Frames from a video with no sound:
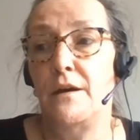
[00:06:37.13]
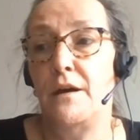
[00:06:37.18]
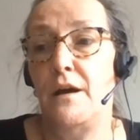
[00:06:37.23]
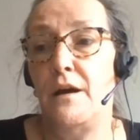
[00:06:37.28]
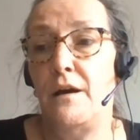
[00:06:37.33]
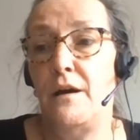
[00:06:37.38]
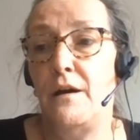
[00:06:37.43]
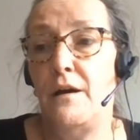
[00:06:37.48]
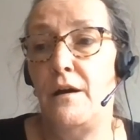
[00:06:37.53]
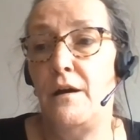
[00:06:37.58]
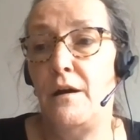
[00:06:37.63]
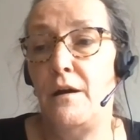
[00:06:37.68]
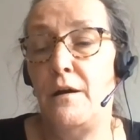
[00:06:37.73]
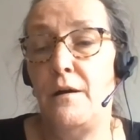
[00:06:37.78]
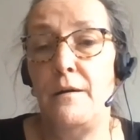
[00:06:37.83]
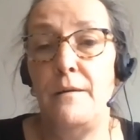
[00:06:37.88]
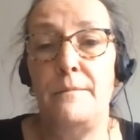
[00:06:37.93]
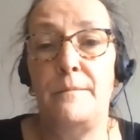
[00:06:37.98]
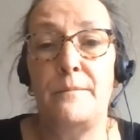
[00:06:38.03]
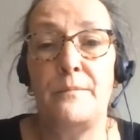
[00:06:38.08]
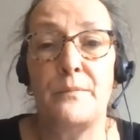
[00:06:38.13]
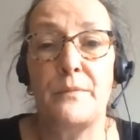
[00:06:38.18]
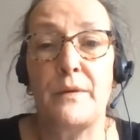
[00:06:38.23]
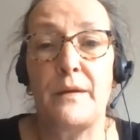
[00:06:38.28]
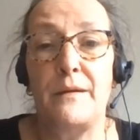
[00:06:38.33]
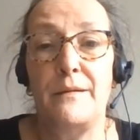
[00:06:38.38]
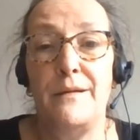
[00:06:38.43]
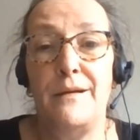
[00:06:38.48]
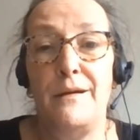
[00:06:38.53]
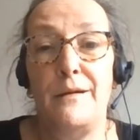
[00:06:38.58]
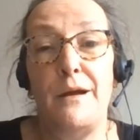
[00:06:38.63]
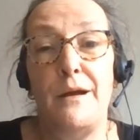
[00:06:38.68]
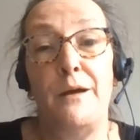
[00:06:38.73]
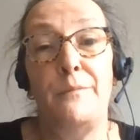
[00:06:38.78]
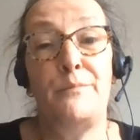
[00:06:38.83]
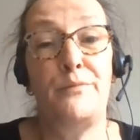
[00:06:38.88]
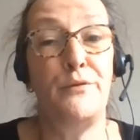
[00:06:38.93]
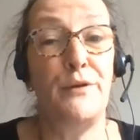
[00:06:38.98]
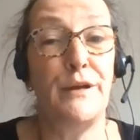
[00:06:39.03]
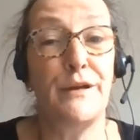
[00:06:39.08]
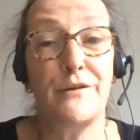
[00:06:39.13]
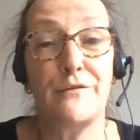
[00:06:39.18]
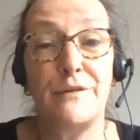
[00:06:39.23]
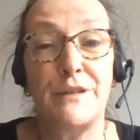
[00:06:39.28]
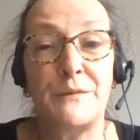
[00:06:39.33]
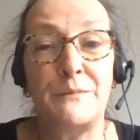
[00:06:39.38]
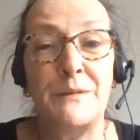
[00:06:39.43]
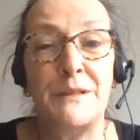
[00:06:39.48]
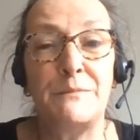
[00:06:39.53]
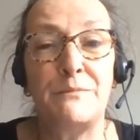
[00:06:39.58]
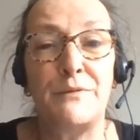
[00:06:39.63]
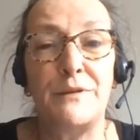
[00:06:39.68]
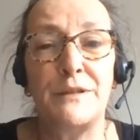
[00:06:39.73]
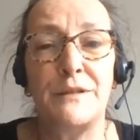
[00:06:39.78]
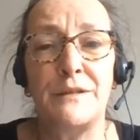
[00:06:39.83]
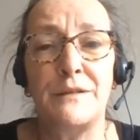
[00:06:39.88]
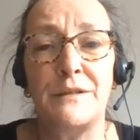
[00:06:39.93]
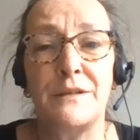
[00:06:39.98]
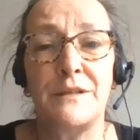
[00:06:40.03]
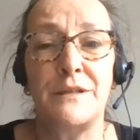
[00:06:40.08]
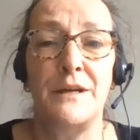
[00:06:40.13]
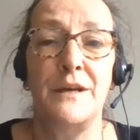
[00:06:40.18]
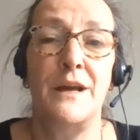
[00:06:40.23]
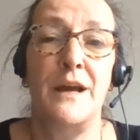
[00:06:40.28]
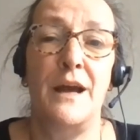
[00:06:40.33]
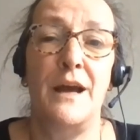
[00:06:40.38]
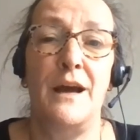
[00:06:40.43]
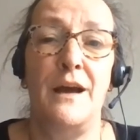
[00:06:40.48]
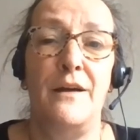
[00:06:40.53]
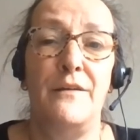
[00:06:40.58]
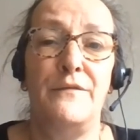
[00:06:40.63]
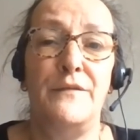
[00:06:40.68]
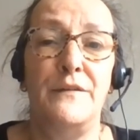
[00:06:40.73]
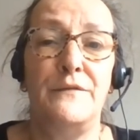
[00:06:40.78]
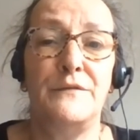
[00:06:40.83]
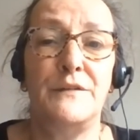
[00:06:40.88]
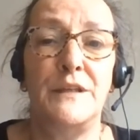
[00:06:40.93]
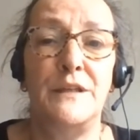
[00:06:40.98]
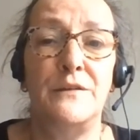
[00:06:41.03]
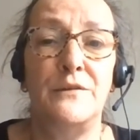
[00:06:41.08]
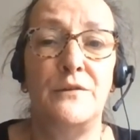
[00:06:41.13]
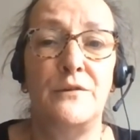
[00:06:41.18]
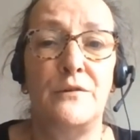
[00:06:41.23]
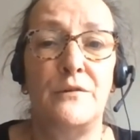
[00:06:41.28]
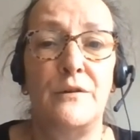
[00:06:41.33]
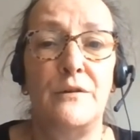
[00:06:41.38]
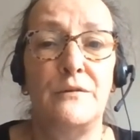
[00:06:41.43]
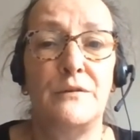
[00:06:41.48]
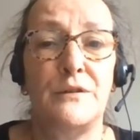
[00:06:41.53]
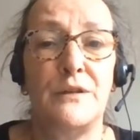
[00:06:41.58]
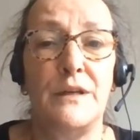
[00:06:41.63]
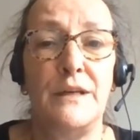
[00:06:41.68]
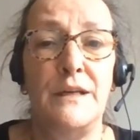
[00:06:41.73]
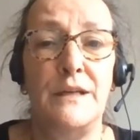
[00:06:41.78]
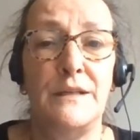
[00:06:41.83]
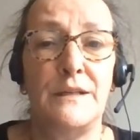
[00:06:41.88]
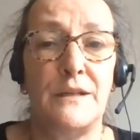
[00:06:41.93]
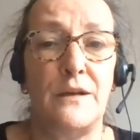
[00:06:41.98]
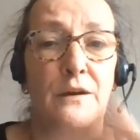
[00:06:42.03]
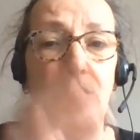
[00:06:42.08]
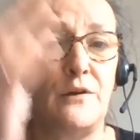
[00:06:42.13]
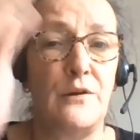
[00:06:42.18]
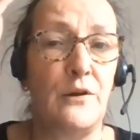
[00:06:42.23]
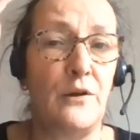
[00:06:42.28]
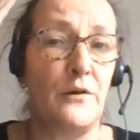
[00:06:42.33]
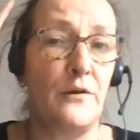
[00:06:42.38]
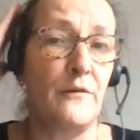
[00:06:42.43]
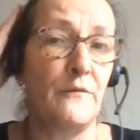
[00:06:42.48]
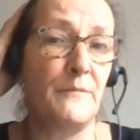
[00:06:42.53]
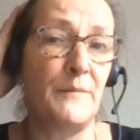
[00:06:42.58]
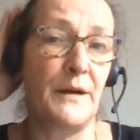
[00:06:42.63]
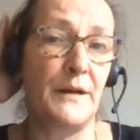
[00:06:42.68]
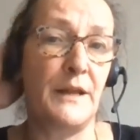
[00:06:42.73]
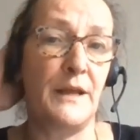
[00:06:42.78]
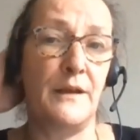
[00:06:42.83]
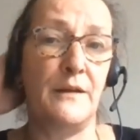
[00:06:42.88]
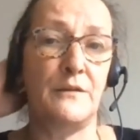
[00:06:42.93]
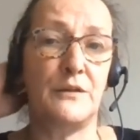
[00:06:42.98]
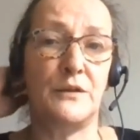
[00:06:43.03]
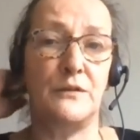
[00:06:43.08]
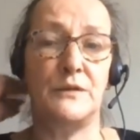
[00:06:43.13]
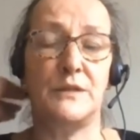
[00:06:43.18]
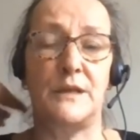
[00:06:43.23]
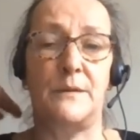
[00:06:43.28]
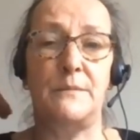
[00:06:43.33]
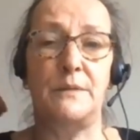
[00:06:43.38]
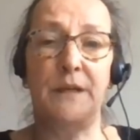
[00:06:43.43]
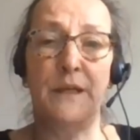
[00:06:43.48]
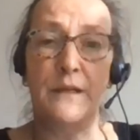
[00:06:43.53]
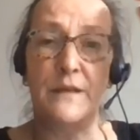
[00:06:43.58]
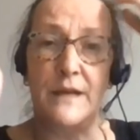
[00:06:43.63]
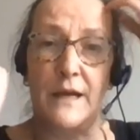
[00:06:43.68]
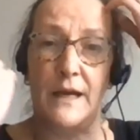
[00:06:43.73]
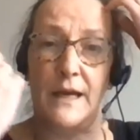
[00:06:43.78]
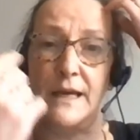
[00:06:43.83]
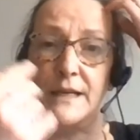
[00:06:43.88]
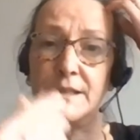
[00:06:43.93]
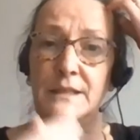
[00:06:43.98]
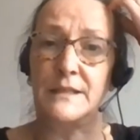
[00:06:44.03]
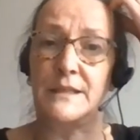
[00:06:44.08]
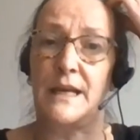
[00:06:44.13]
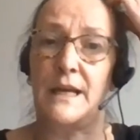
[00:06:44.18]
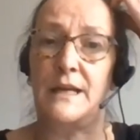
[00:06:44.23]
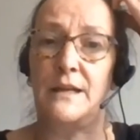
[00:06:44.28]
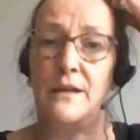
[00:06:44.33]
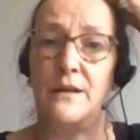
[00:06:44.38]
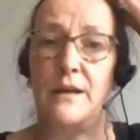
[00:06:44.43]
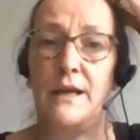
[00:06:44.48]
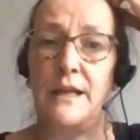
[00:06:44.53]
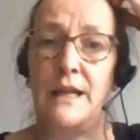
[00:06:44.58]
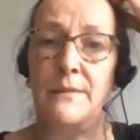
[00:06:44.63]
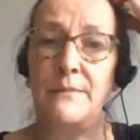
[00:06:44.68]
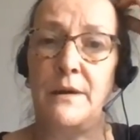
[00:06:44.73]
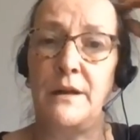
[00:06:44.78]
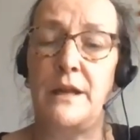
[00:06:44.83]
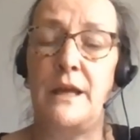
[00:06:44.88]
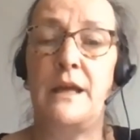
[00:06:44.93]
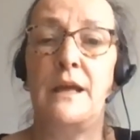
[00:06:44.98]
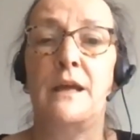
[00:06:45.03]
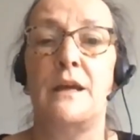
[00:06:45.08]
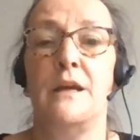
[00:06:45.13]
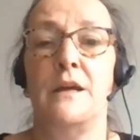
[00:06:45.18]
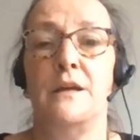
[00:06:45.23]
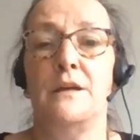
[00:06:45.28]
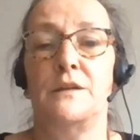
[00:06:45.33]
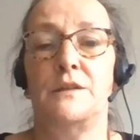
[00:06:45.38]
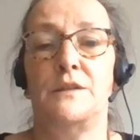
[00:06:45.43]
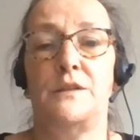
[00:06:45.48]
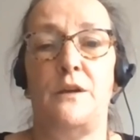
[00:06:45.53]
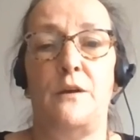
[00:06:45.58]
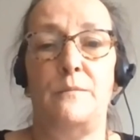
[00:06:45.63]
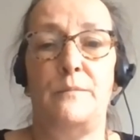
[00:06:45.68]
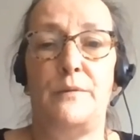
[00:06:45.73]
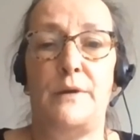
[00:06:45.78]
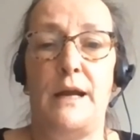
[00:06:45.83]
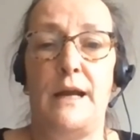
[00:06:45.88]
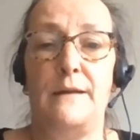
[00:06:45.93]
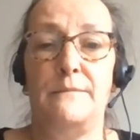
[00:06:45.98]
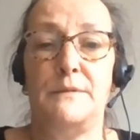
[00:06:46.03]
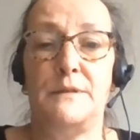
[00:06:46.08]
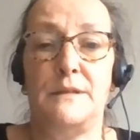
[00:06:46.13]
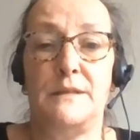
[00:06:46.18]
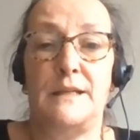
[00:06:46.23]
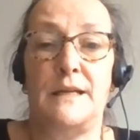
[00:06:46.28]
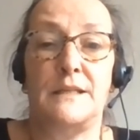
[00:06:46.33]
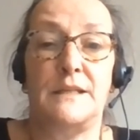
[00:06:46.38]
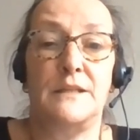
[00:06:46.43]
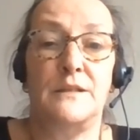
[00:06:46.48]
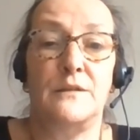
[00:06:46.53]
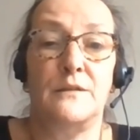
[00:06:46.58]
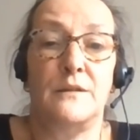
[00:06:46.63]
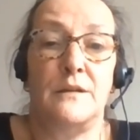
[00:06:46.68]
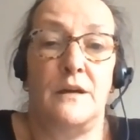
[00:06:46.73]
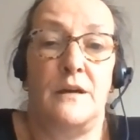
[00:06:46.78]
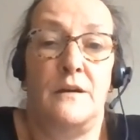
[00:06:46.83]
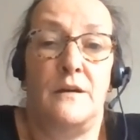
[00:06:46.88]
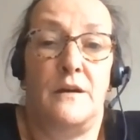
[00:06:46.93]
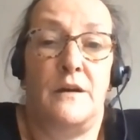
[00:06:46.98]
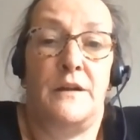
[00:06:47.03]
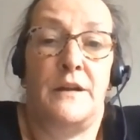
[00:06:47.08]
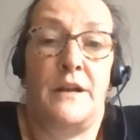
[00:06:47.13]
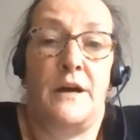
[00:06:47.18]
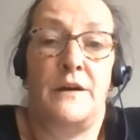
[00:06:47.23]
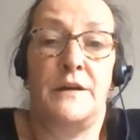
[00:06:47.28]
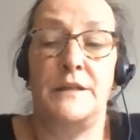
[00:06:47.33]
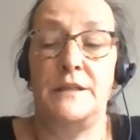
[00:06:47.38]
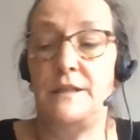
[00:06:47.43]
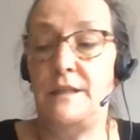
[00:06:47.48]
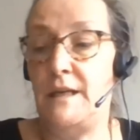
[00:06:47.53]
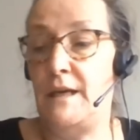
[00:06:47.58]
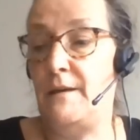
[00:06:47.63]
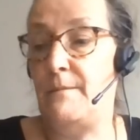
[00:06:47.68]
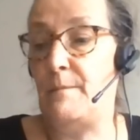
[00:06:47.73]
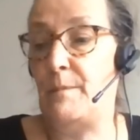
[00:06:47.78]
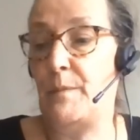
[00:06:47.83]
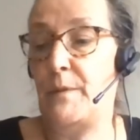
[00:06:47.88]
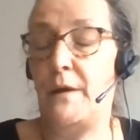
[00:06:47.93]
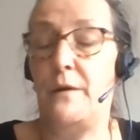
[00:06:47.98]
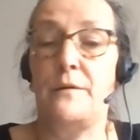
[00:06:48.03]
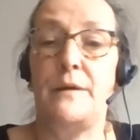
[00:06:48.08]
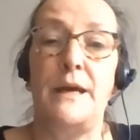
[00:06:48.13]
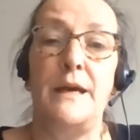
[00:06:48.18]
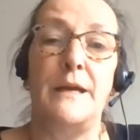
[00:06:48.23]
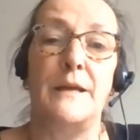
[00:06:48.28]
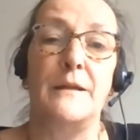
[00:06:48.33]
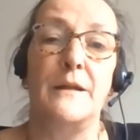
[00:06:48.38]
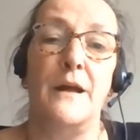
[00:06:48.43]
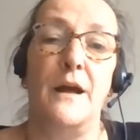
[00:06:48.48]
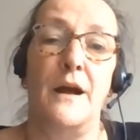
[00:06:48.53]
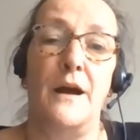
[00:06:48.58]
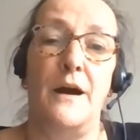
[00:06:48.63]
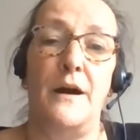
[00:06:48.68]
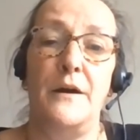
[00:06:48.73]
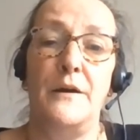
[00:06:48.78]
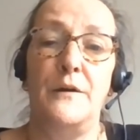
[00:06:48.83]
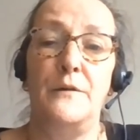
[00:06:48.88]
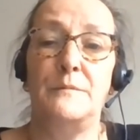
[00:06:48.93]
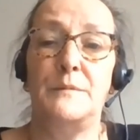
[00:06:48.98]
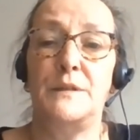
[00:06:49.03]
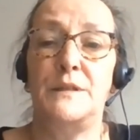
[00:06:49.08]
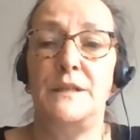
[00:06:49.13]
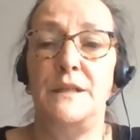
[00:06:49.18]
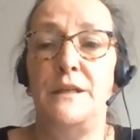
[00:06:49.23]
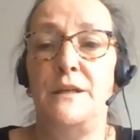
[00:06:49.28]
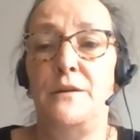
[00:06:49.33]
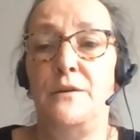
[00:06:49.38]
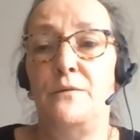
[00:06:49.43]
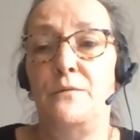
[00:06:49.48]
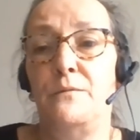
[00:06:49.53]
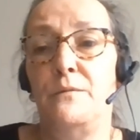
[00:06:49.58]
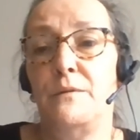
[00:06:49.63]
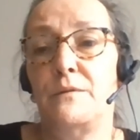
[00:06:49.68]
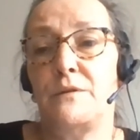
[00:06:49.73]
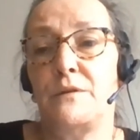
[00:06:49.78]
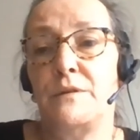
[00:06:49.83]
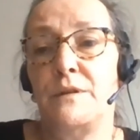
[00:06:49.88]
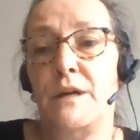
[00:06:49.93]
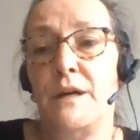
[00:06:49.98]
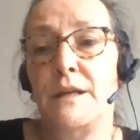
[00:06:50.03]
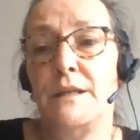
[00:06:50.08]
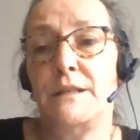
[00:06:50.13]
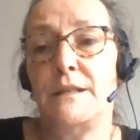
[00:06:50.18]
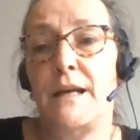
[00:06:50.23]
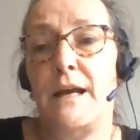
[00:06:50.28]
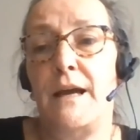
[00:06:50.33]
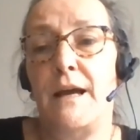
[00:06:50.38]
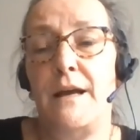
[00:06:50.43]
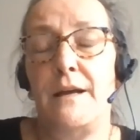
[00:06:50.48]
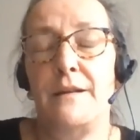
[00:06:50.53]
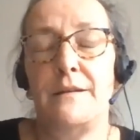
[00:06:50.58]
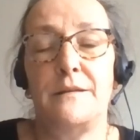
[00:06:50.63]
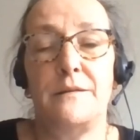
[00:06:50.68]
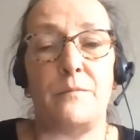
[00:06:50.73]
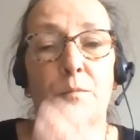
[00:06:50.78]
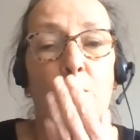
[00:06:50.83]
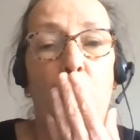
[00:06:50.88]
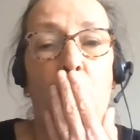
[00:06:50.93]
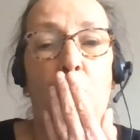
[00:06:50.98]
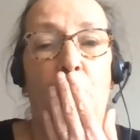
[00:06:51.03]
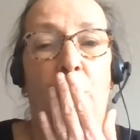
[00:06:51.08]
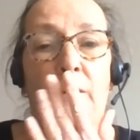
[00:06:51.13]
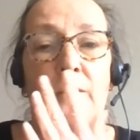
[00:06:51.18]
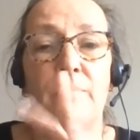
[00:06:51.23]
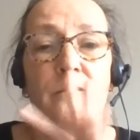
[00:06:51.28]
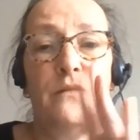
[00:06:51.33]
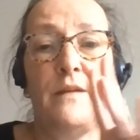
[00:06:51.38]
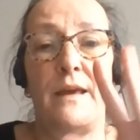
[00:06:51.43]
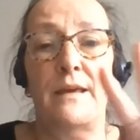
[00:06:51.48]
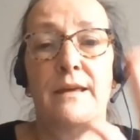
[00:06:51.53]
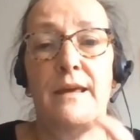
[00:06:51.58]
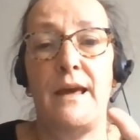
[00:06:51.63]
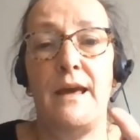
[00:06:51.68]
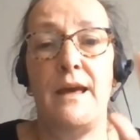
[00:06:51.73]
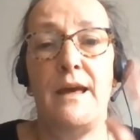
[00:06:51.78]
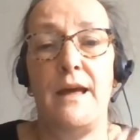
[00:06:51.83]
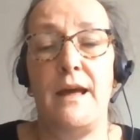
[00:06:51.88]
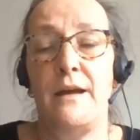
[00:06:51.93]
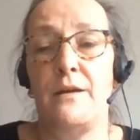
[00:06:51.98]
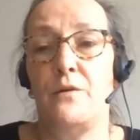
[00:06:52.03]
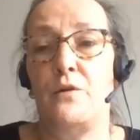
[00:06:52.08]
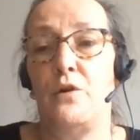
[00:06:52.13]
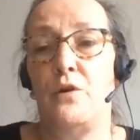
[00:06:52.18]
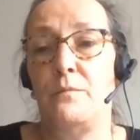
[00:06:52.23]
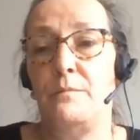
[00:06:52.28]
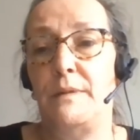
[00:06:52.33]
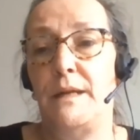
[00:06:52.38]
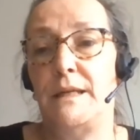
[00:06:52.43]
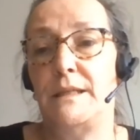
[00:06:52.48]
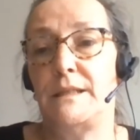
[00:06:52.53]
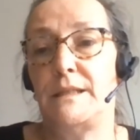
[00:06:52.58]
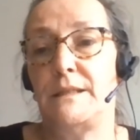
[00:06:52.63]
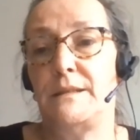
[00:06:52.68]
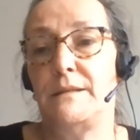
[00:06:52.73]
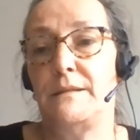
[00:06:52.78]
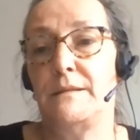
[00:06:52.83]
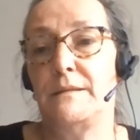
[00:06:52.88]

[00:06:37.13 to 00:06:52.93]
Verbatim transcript: uh, a pre-Christmas present uh, 15 euros is a lot of money to somebody that hasn't any money so perhaps that is a, uh, an idea okay I hope to see you tonight and take care and God bless